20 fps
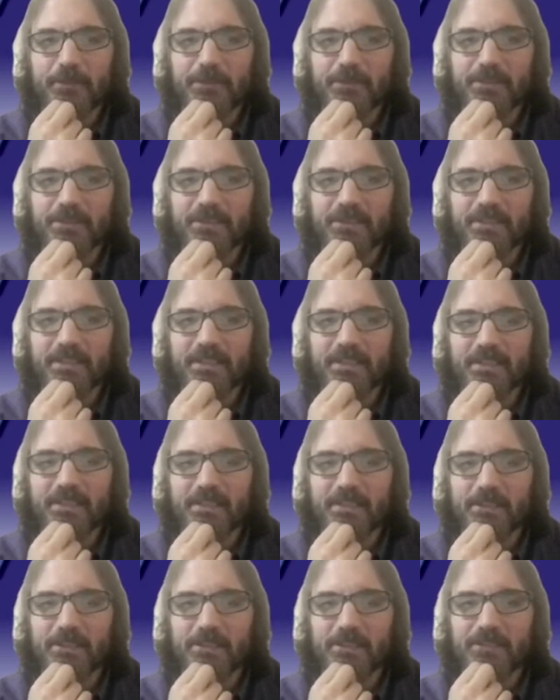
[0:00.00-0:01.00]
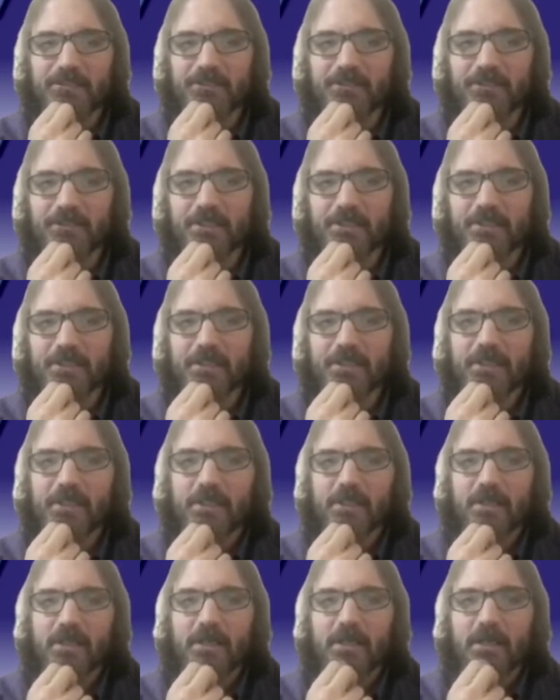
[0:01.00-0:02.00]
with the city and in our district.
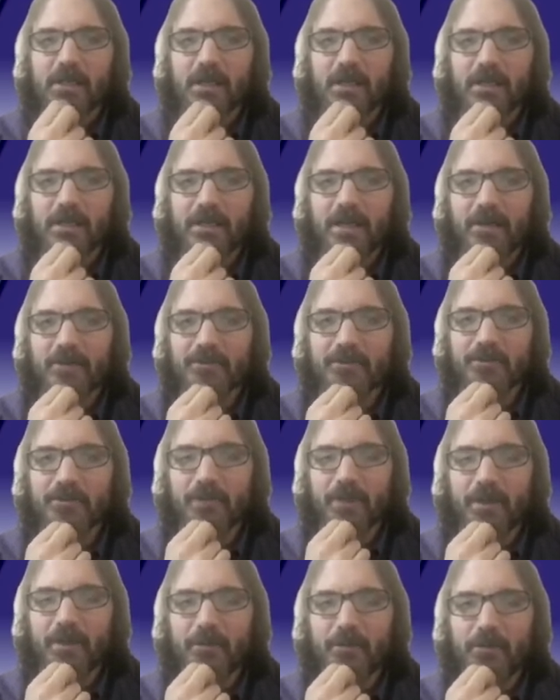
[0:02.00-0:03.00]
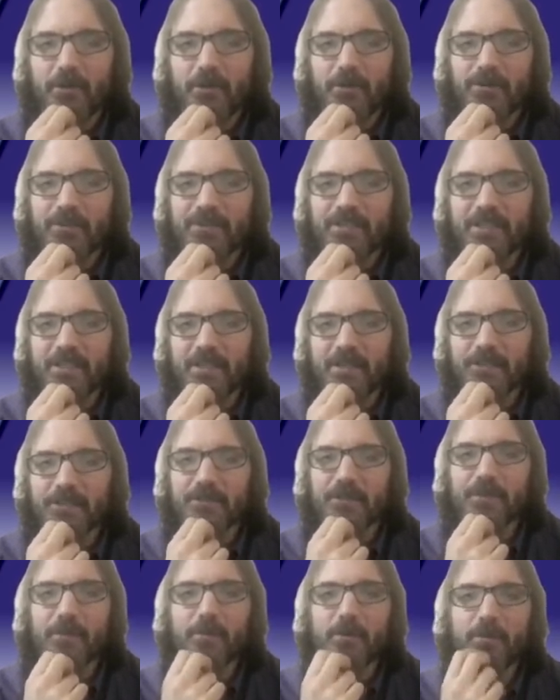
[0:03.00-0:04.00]
A city
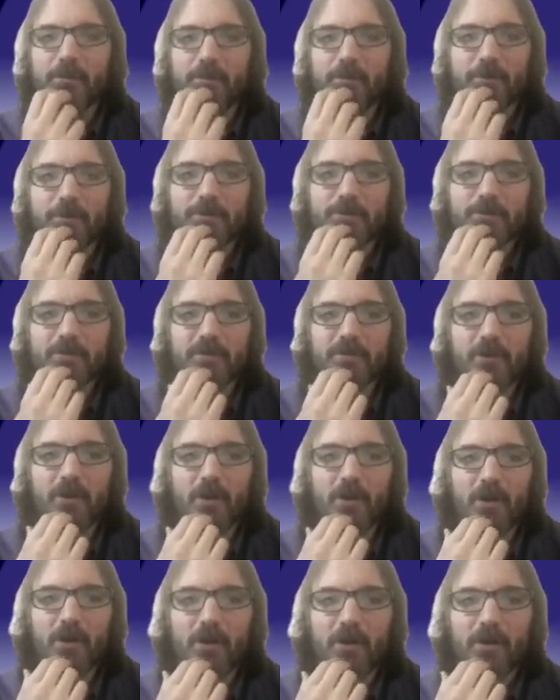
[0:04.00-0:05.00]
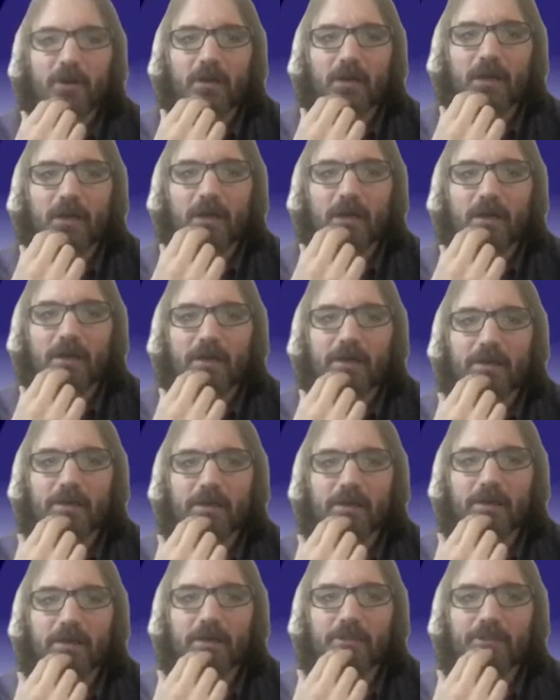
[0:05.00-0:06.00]
council member approached one of our
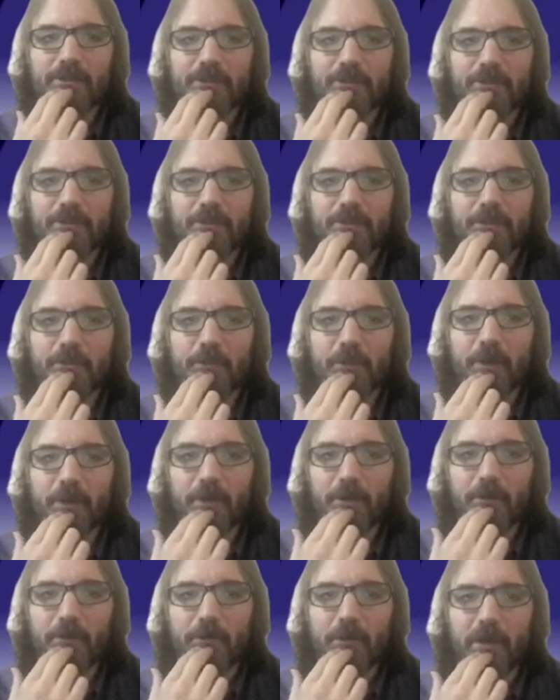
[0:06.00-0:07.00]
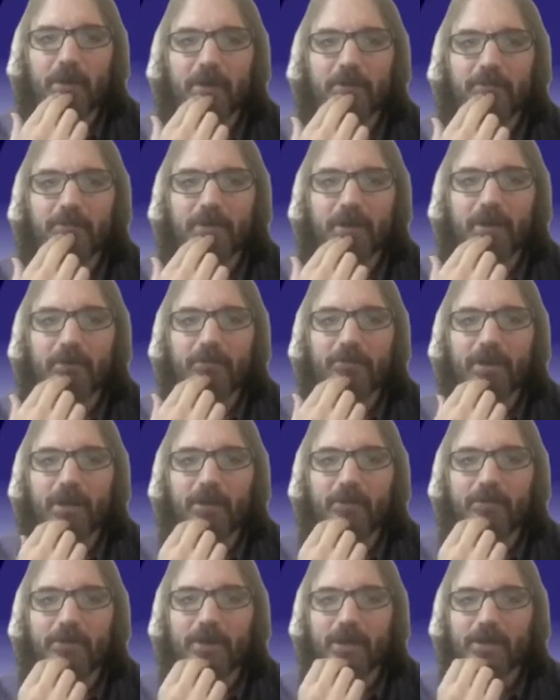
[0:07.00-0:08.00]
on-duty career rank and file
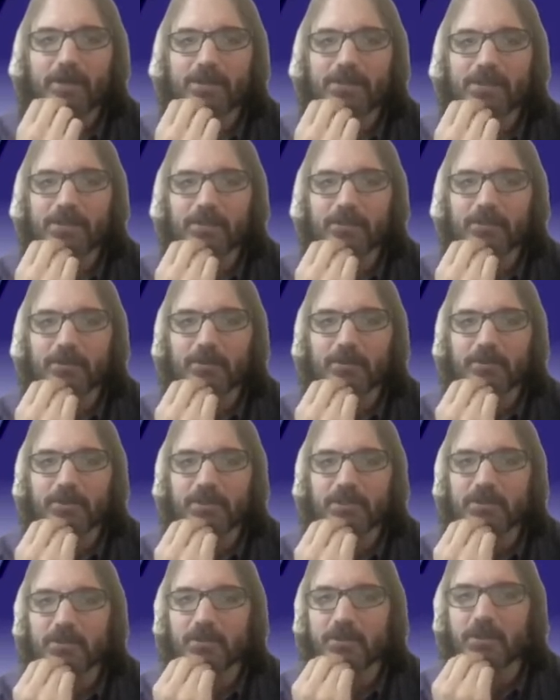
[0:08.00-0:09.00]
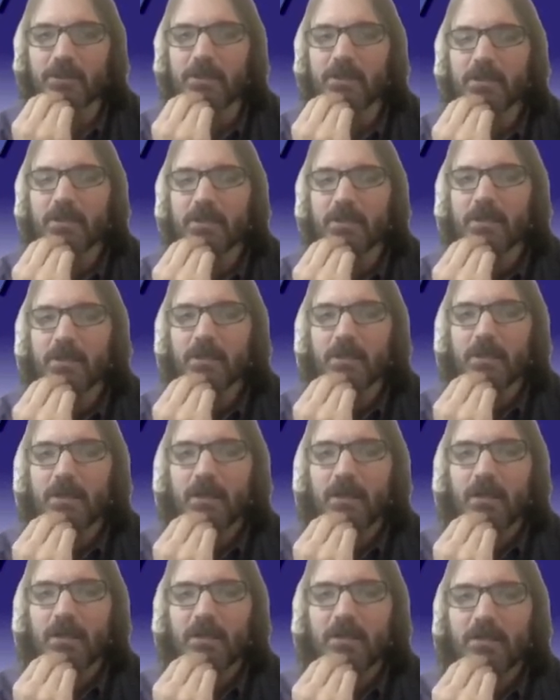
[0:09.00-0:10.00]
firefighters at the grocery store,
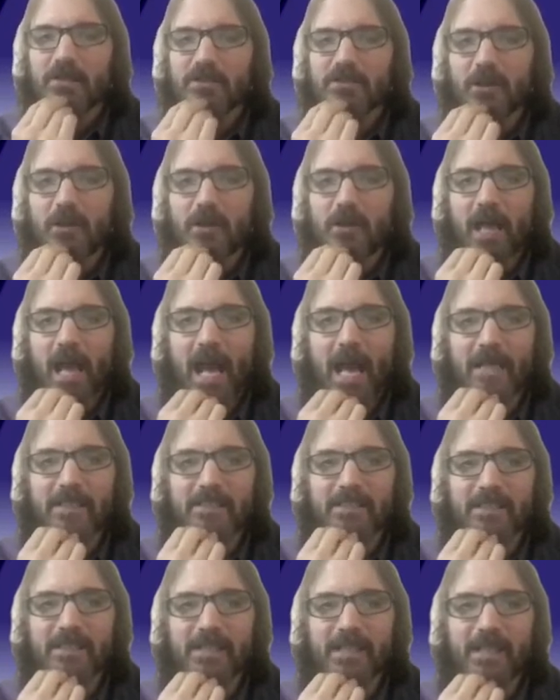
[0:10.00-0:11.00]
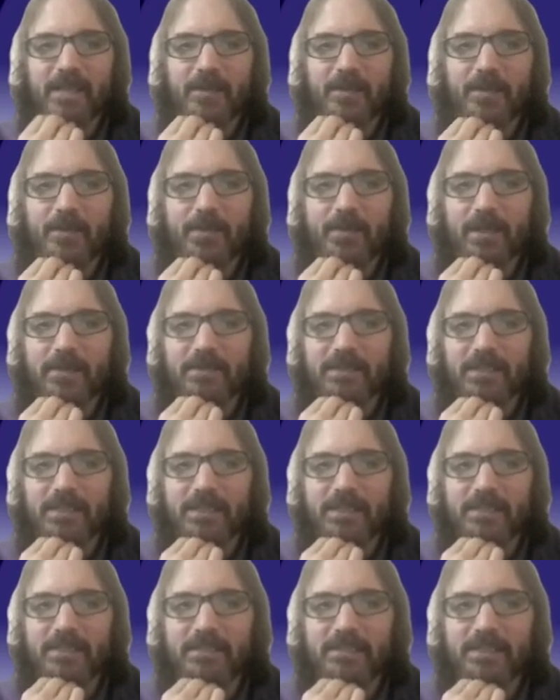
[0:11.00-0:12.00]
started hassling him about
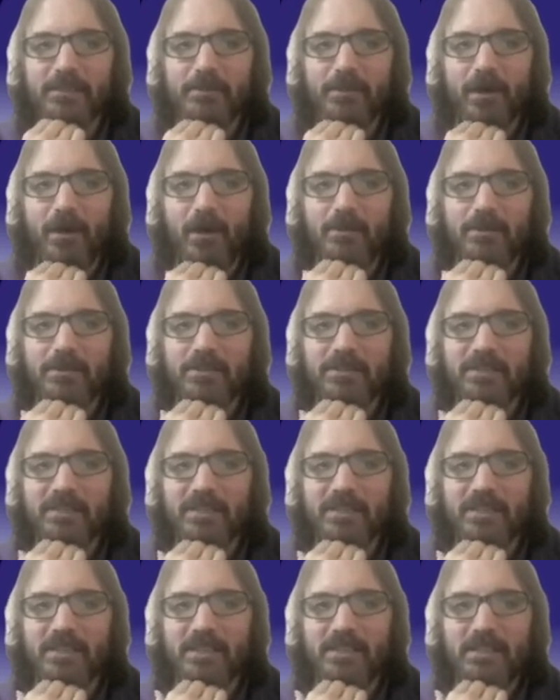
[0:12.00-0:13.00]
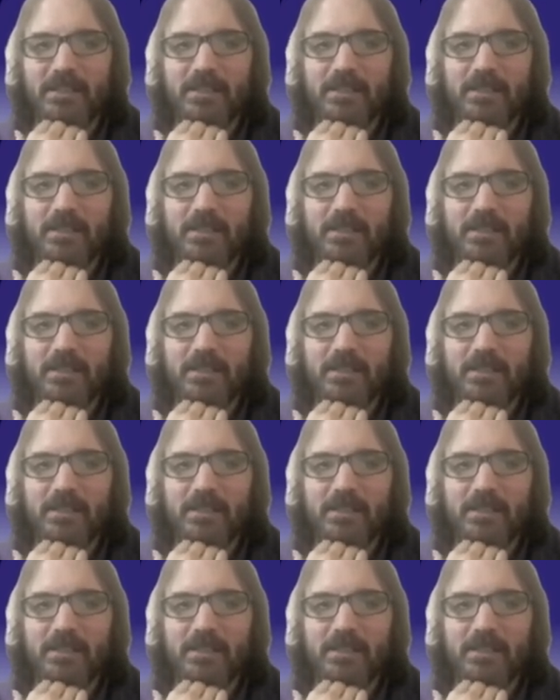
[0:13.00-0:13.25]
the ESD policy.